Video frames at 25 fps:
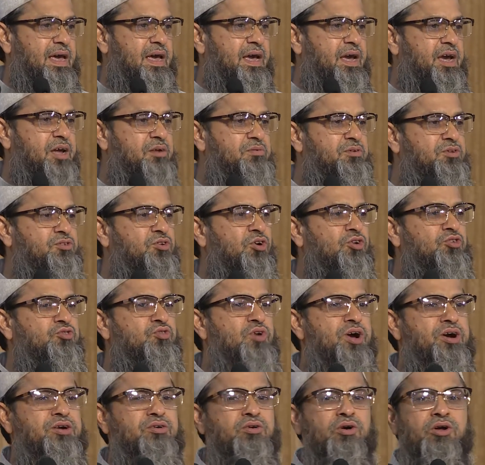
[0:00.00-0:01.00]
It was also
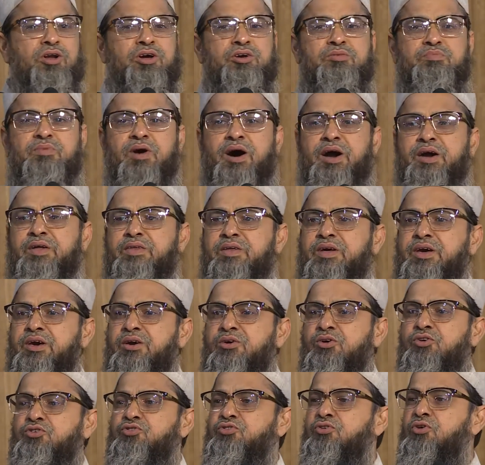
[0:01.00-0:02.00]
acknowledged by the
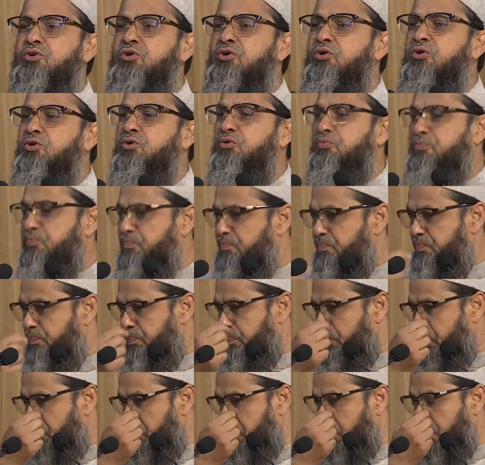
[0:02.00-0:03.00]
Oslo
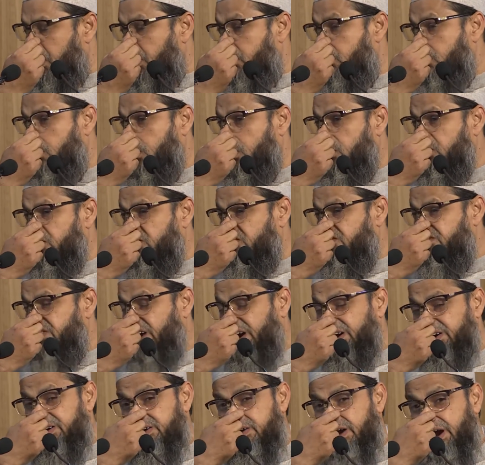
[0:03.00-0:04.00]
Accord of
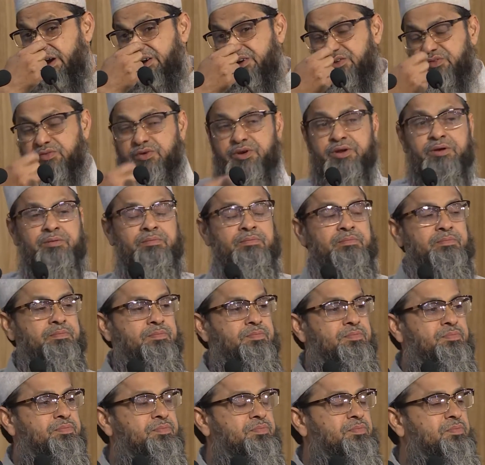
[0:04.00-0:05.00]
1993,
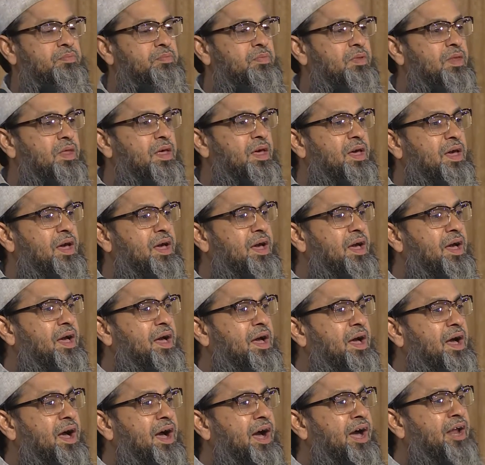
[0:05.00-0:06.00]

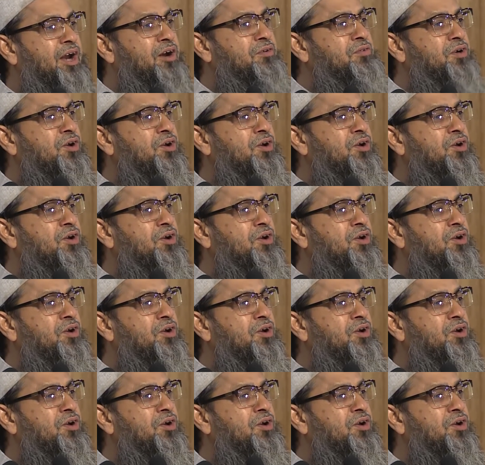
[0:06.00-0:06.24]
and it